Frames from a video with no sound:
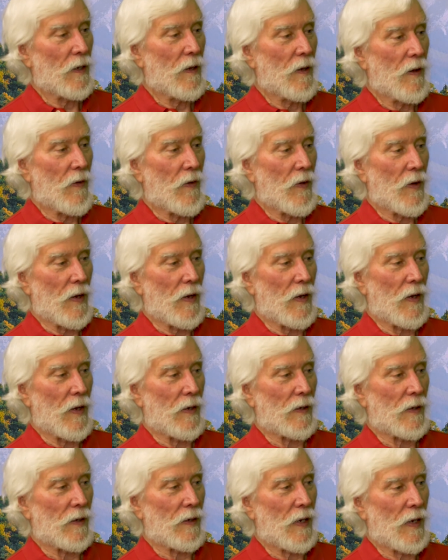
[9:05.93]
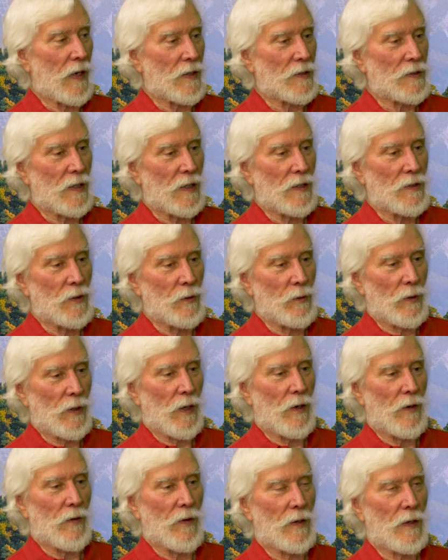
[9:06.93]
Yeah unless they do
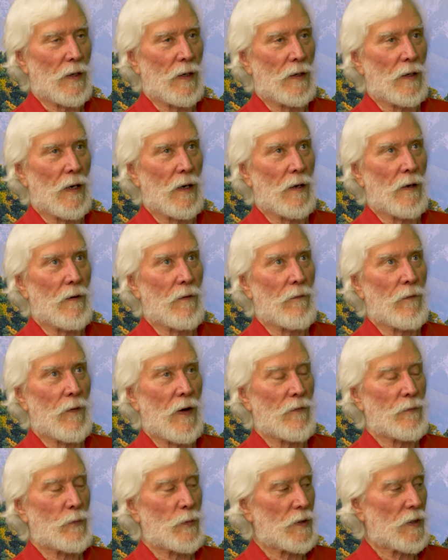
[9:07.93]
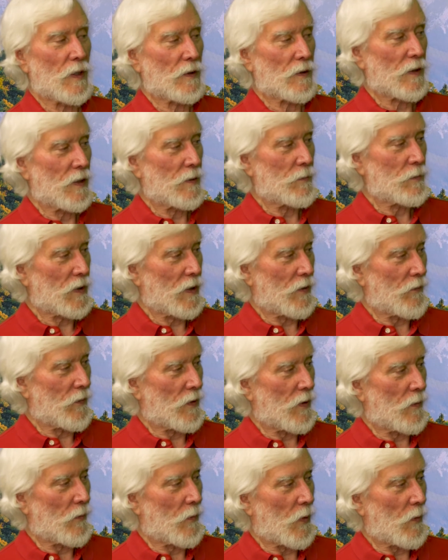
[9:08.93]
care that that 95% keeps
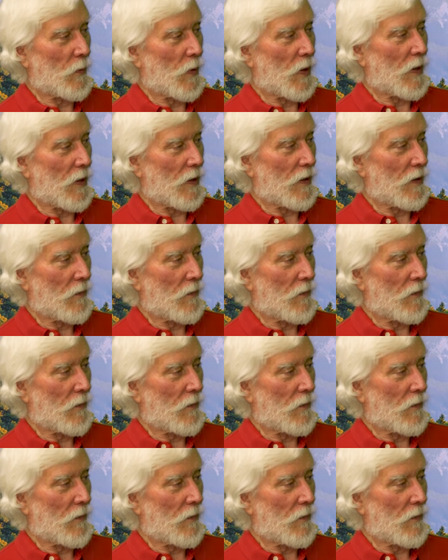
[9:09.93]
giving them their money